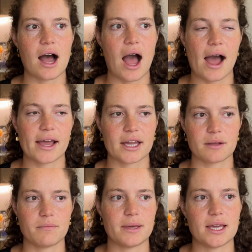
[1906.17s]
I
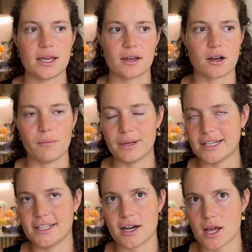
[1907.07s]
can be
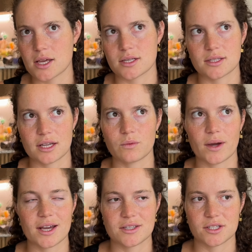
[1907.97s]
completely honest that
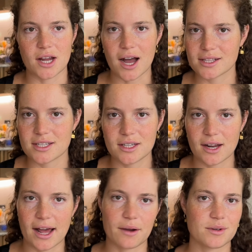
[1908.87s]
when I started,
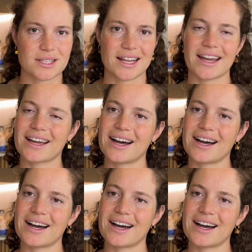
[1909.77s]
I was like,